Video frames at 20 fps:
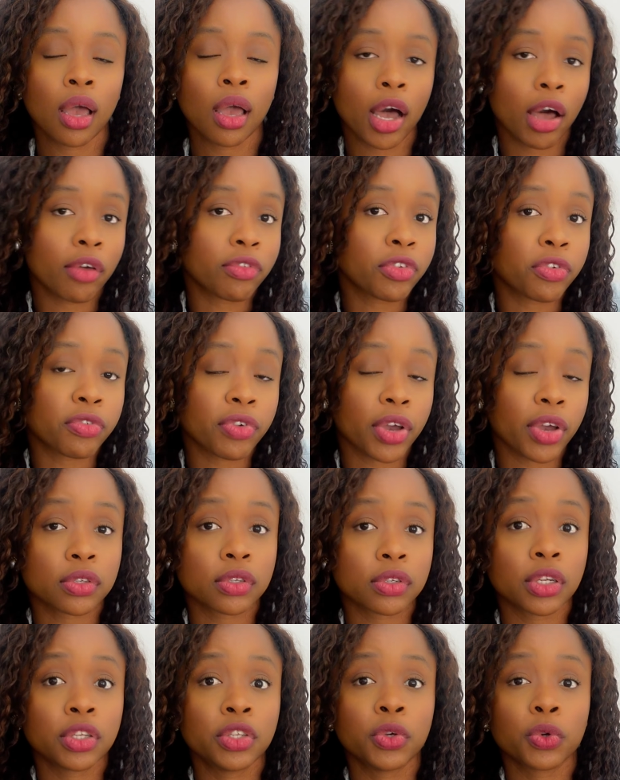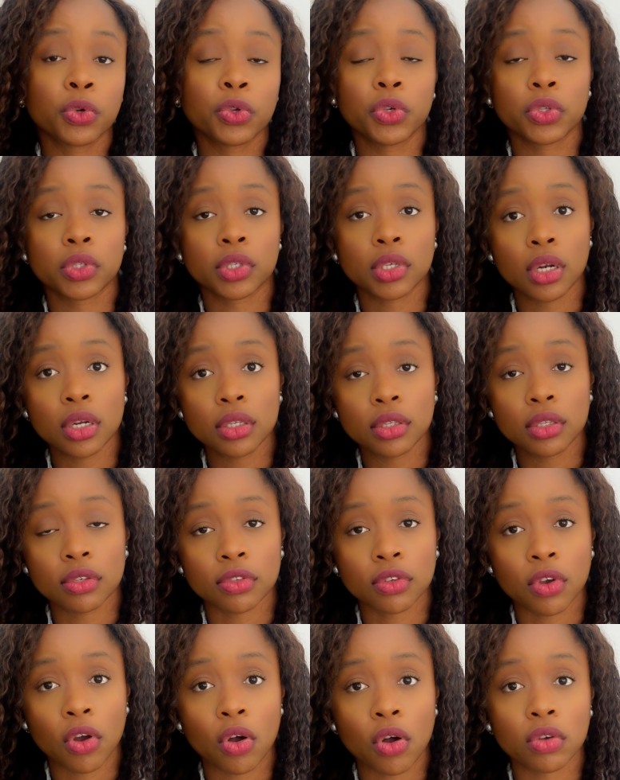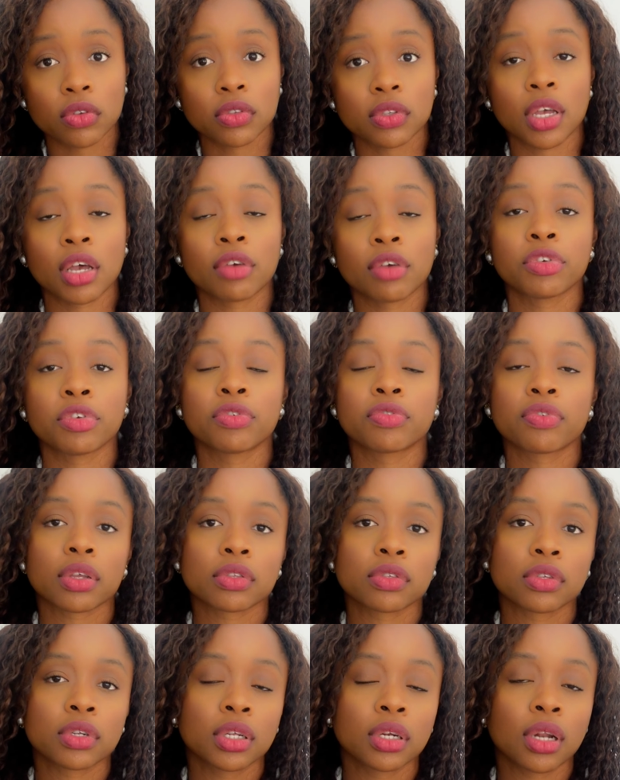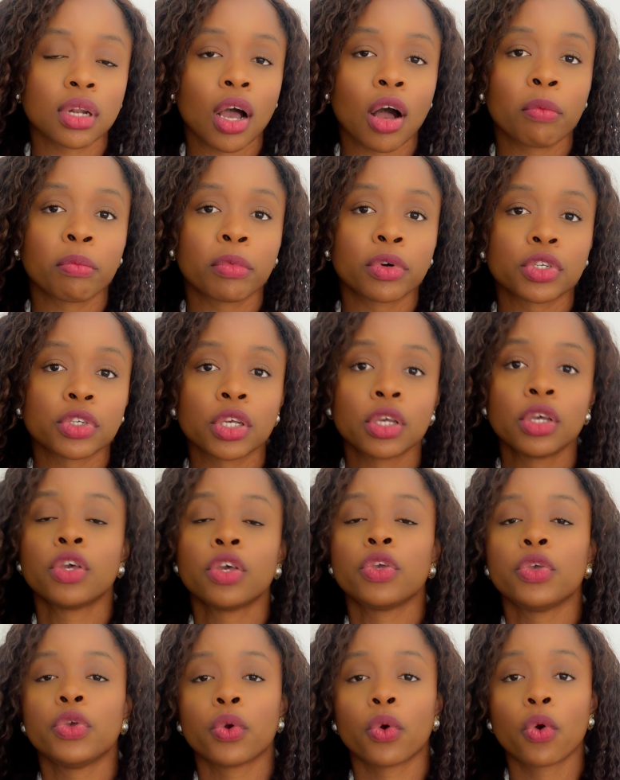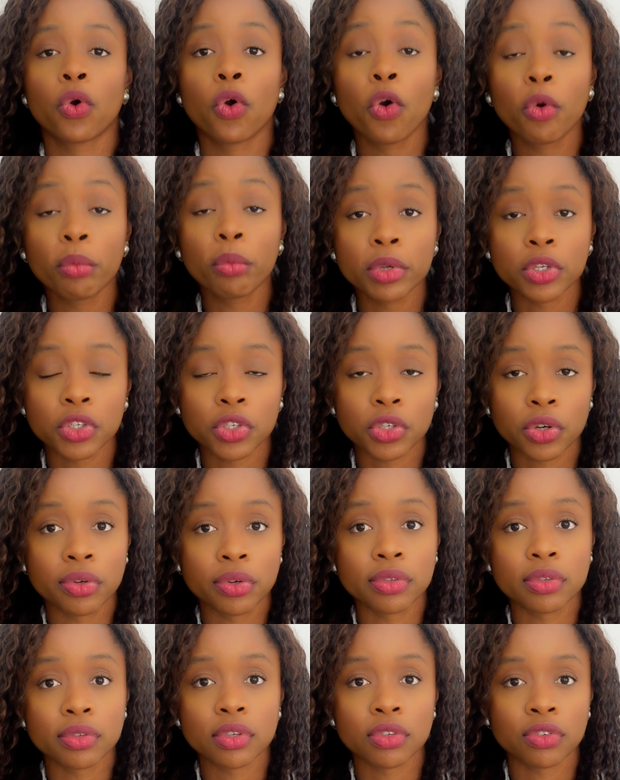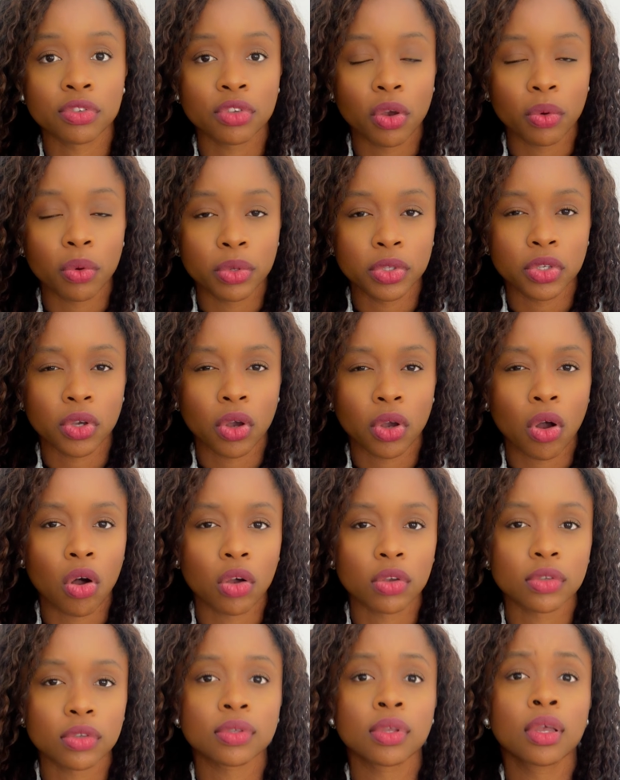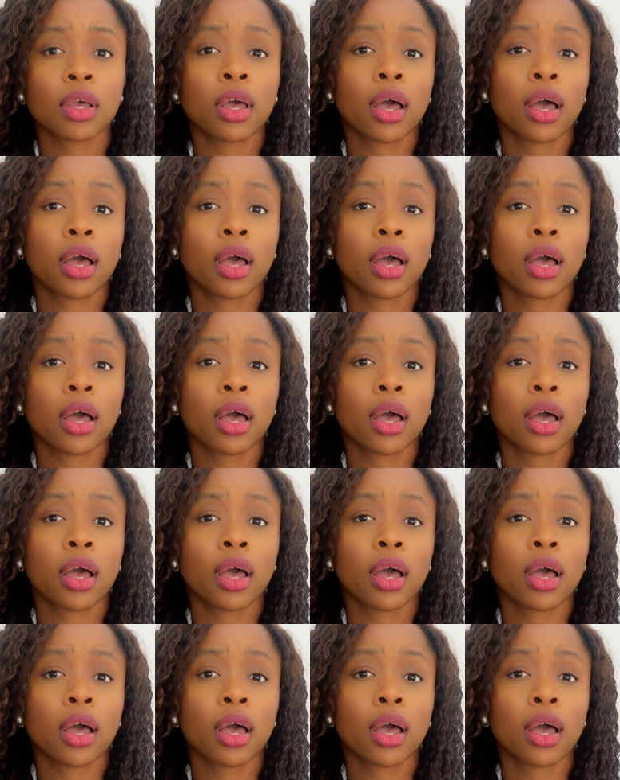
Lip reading: have you factored in your utilities cost? Have you factored in how much your home insurance is going to cost?